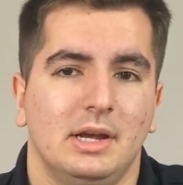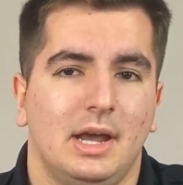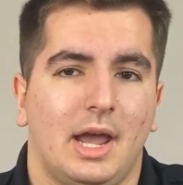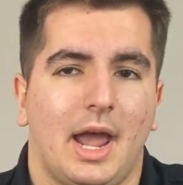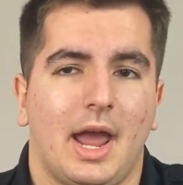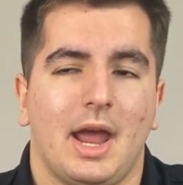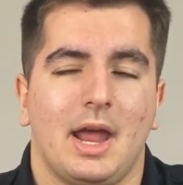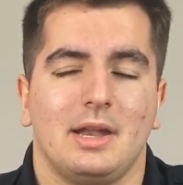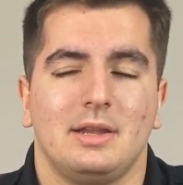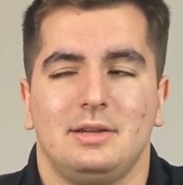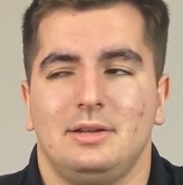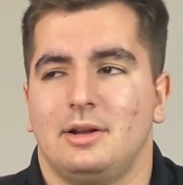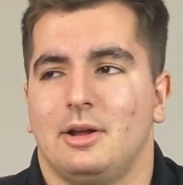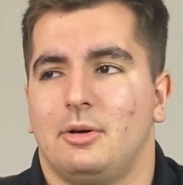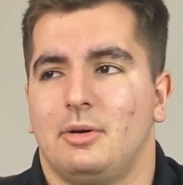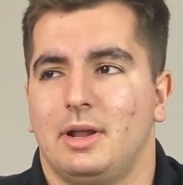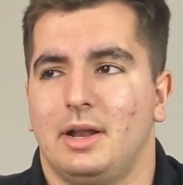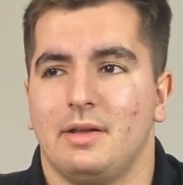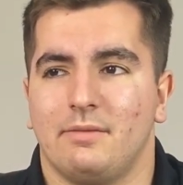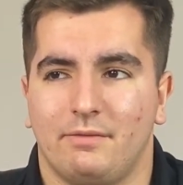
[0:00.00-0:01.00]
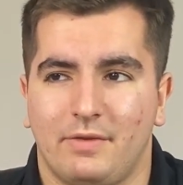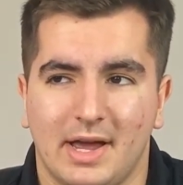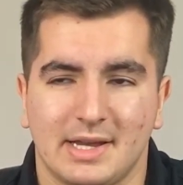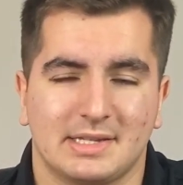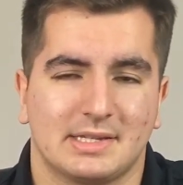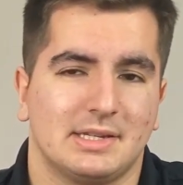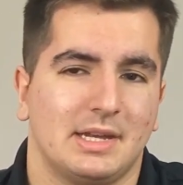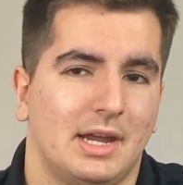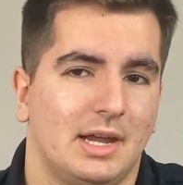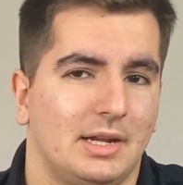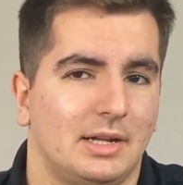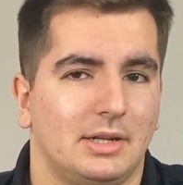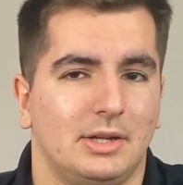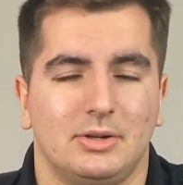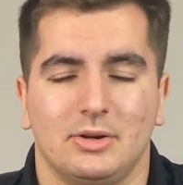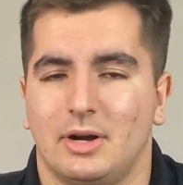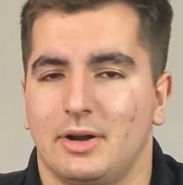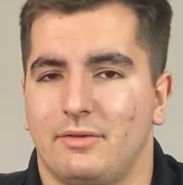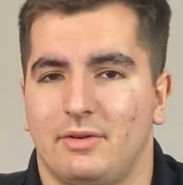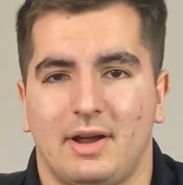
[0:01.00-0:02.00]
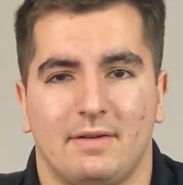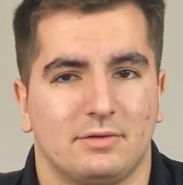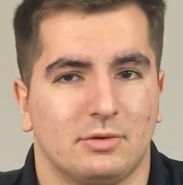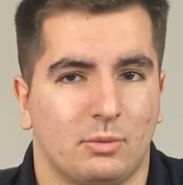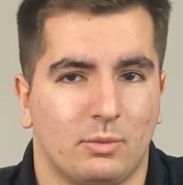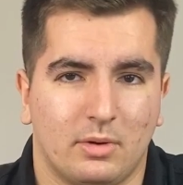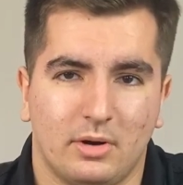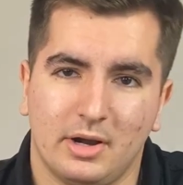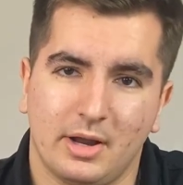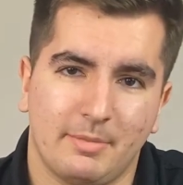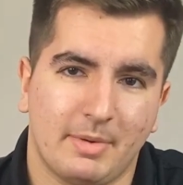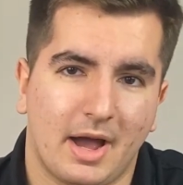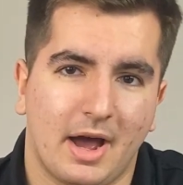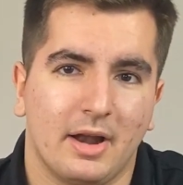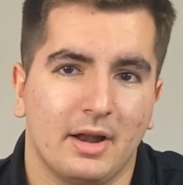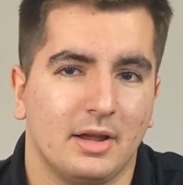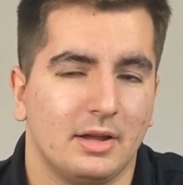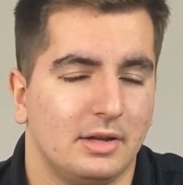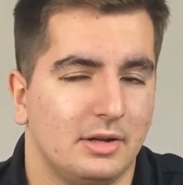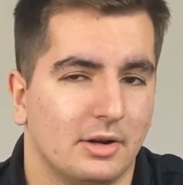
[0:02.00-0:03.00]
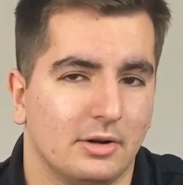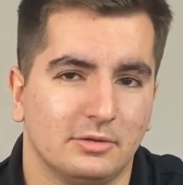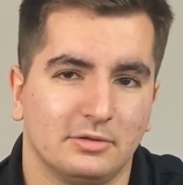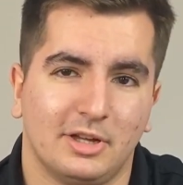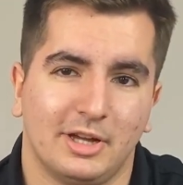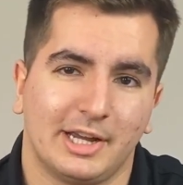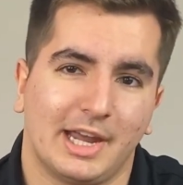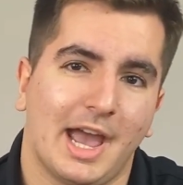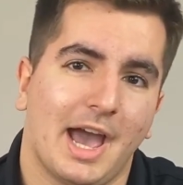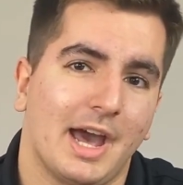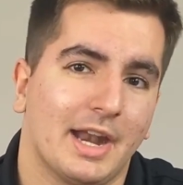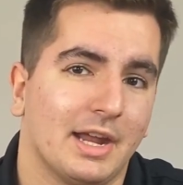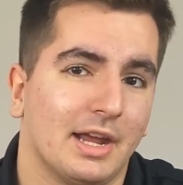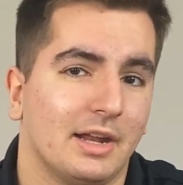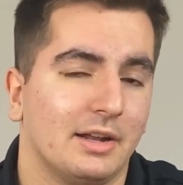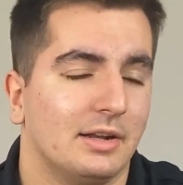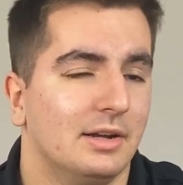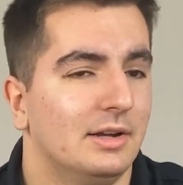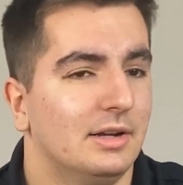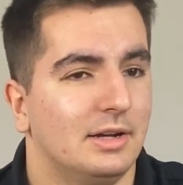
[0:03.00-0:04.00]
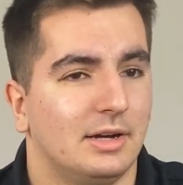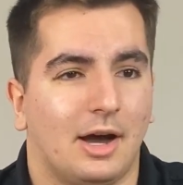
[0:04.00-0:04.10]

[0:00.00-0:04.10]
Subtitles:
And, it invests it. You don't even have to worry about it. You don't look at it.